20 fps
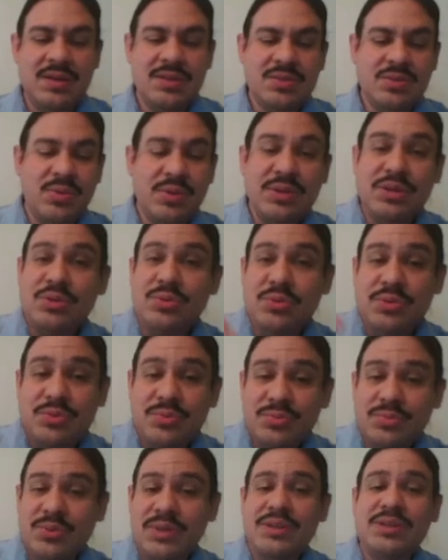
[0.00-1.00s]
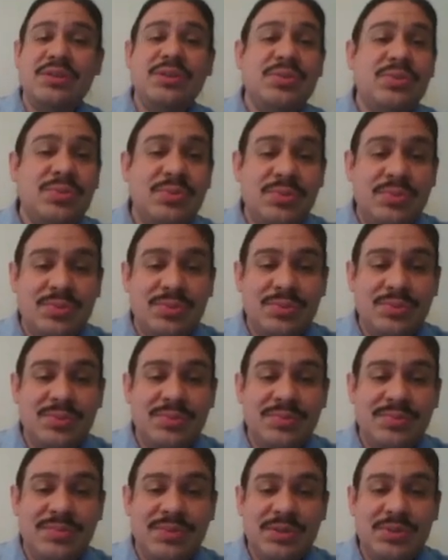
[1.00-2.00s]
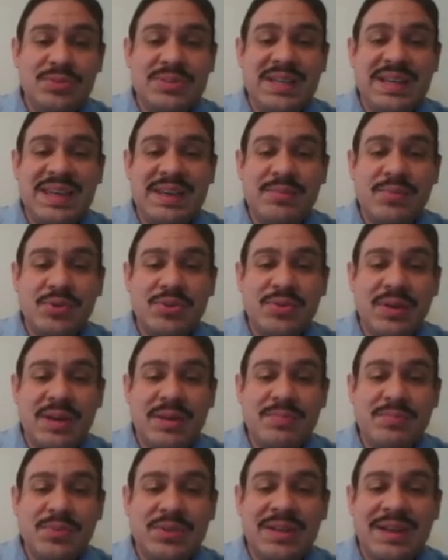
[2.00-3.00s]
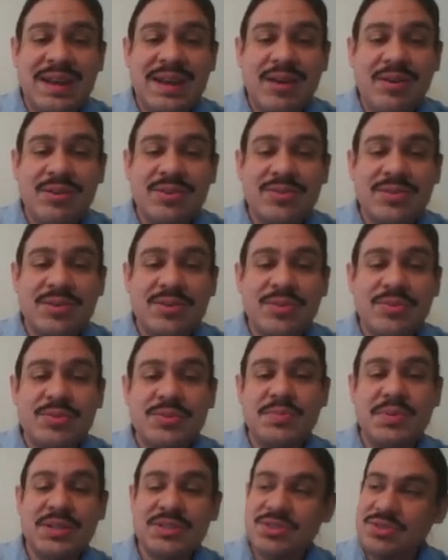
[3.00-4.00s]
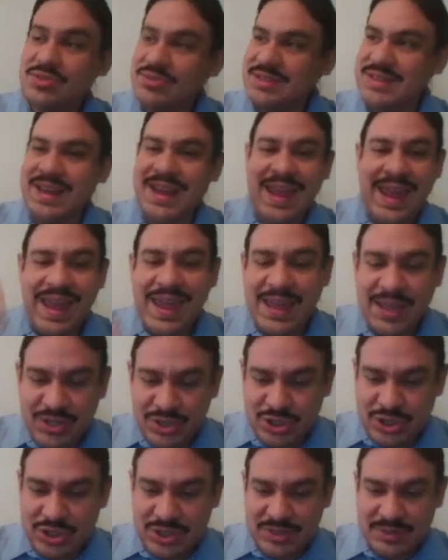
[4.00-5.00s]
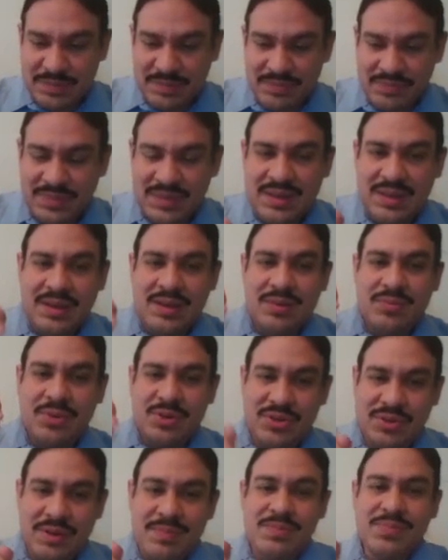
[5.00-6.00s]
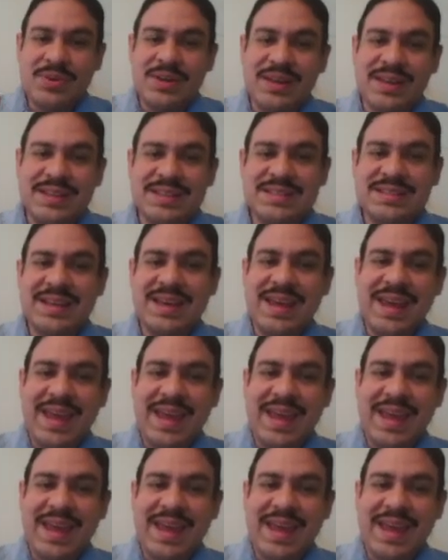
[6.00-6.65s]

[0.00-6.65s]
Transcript: So when you, you, when you use the keyboard to input the character that corresponds to the H, what you're inputting is